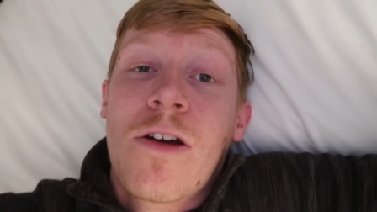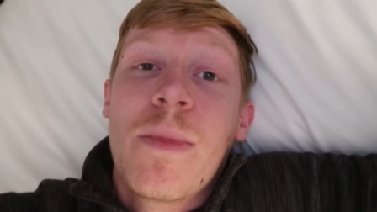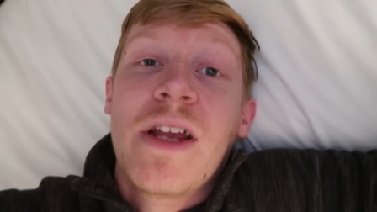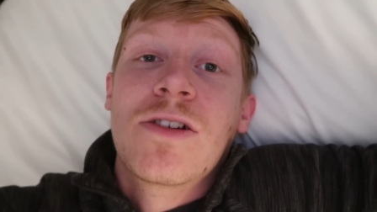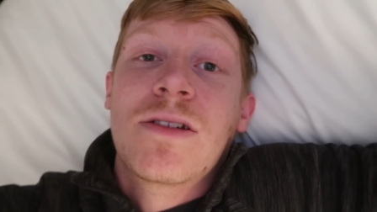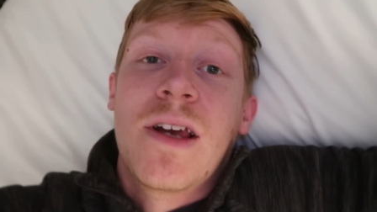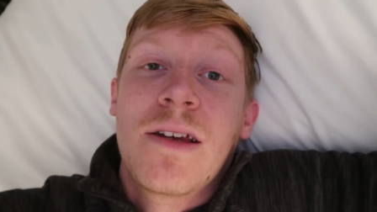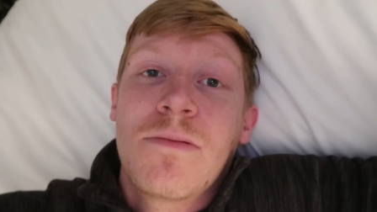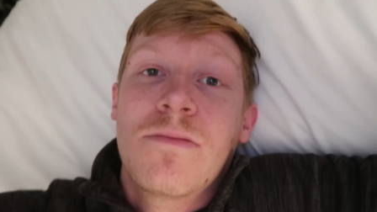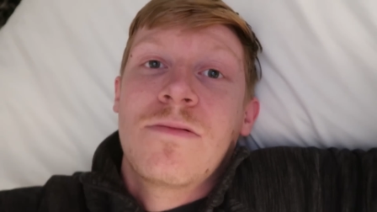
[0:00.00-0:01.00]
don't mean just
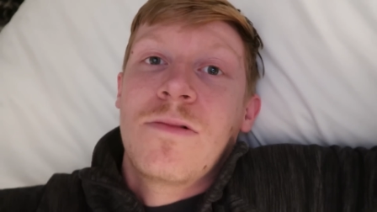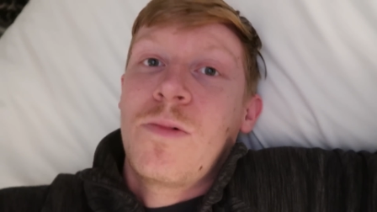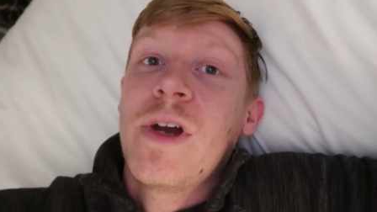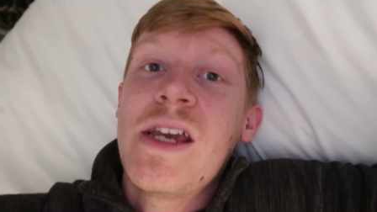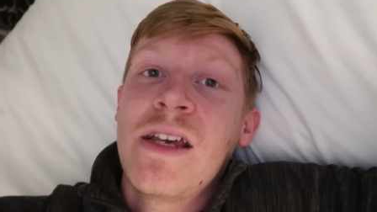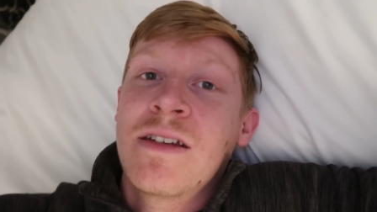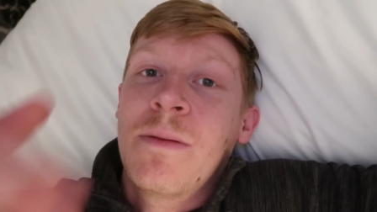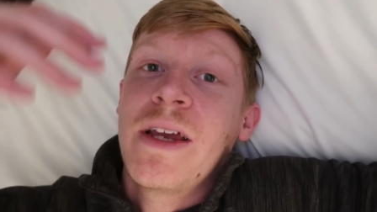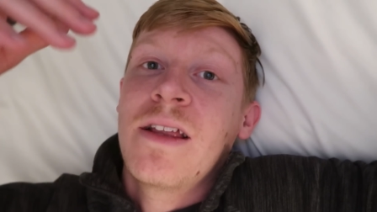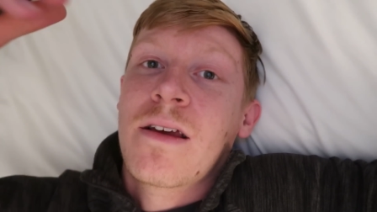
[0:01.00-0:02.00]
like wheeze, I
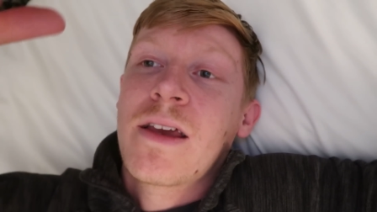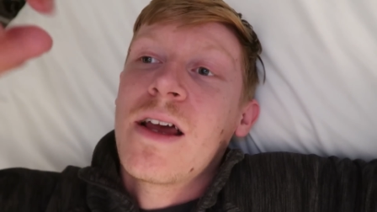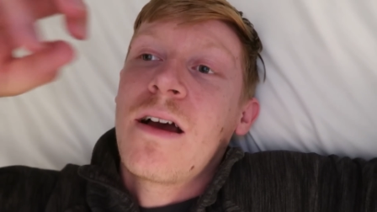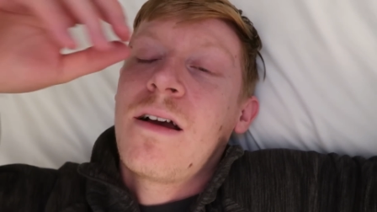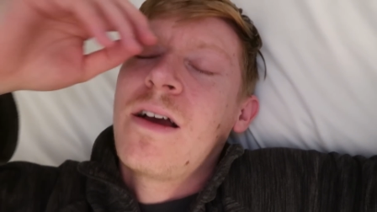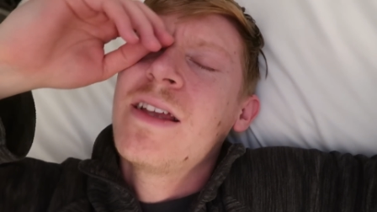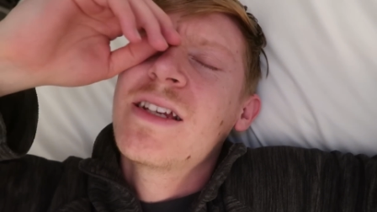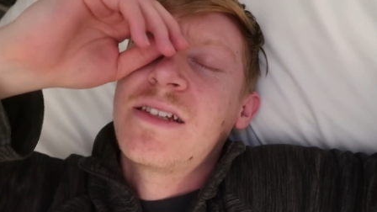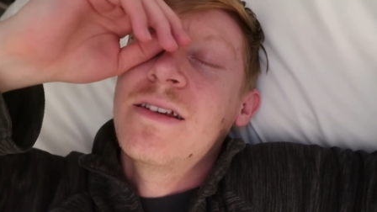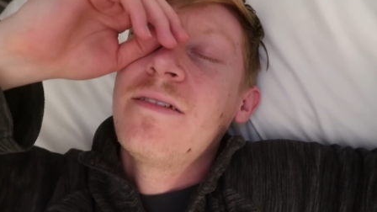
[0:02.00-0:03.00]
mean like I
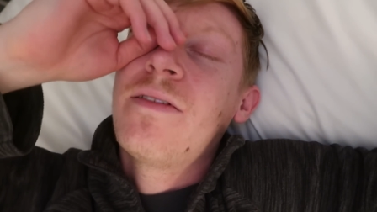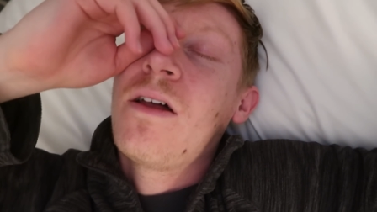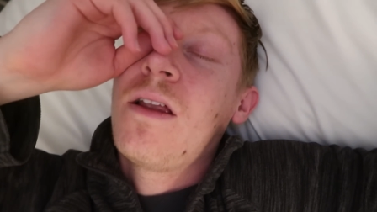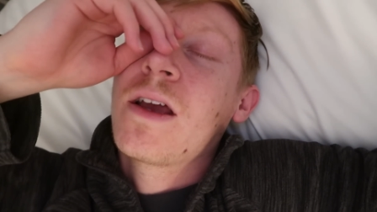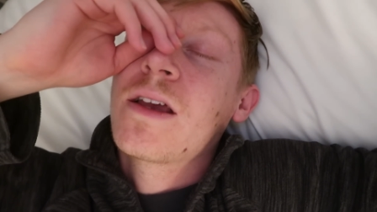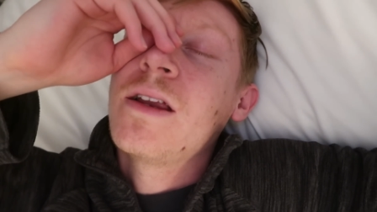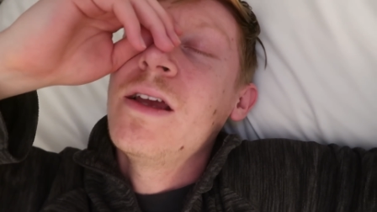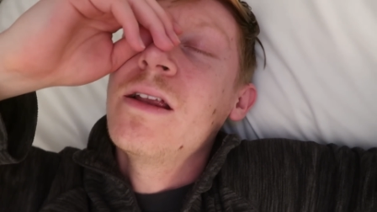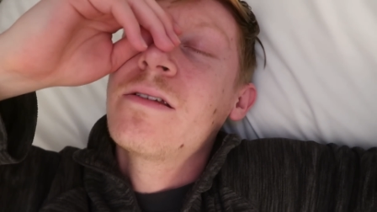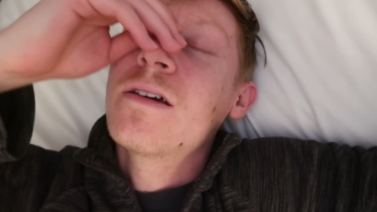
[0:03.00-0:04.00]
instantly felt like I
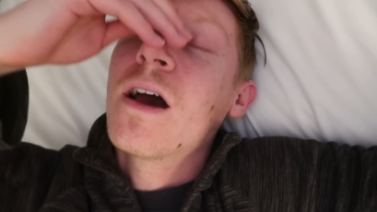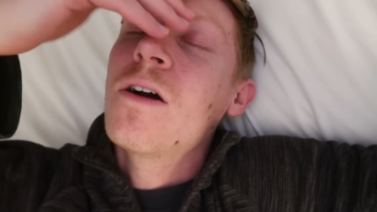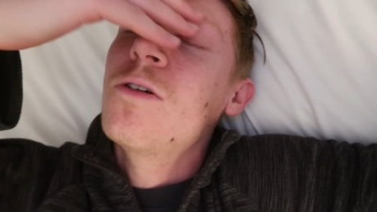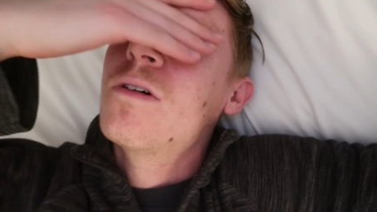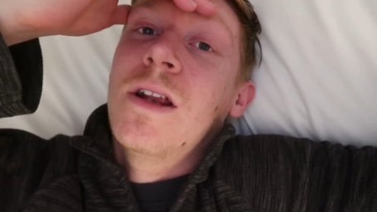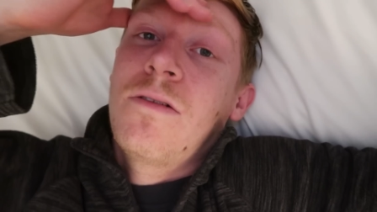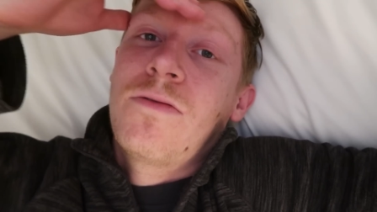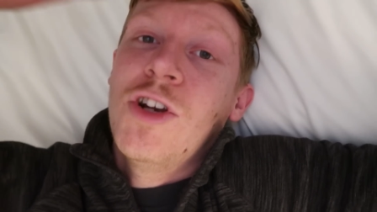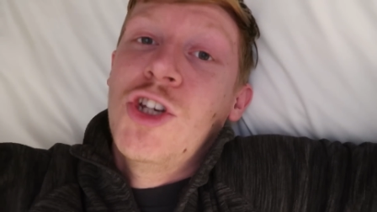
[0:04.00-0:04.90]
needed to go, you know, for a